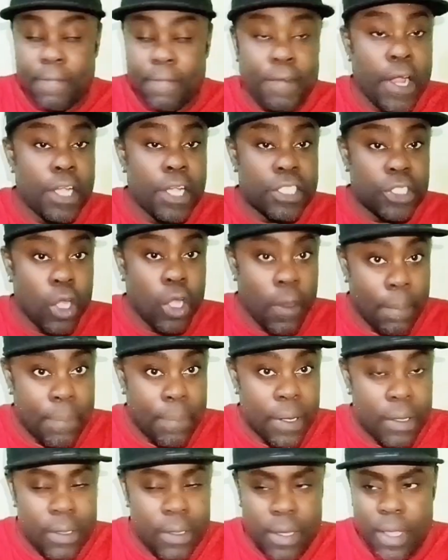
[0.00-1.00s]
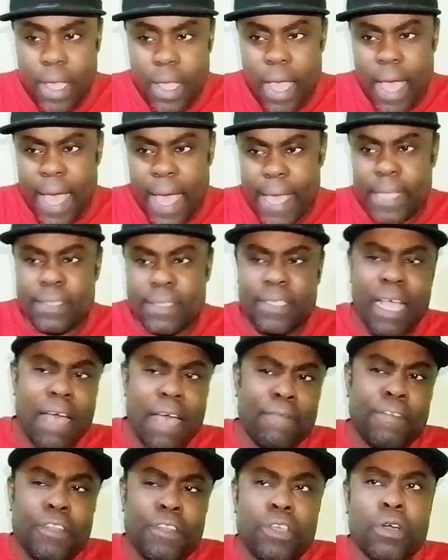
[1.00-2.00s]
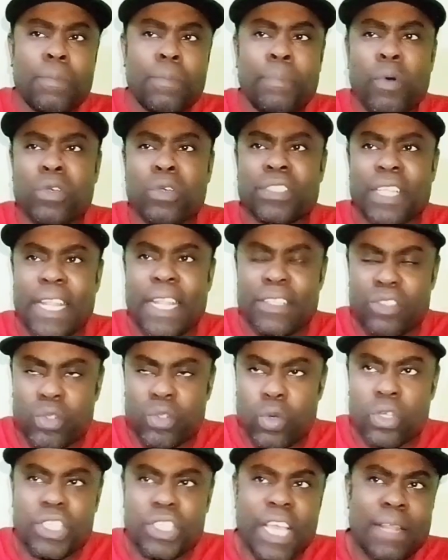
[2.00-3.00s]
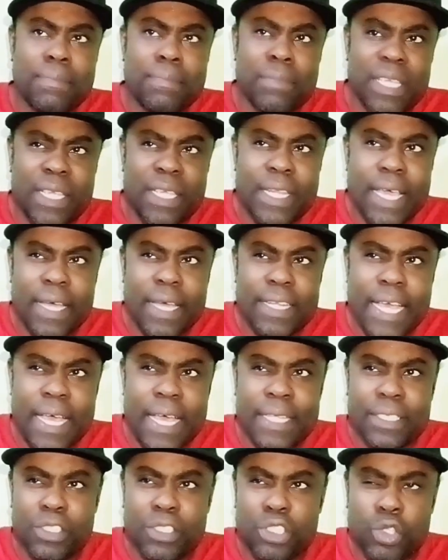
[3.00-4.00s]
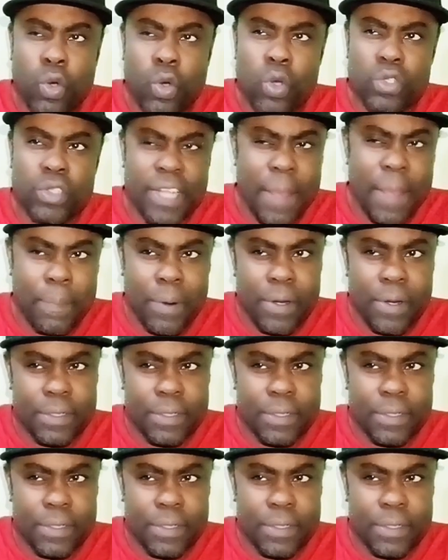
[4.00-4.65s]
First up, I saw a video posted on social media that shows when a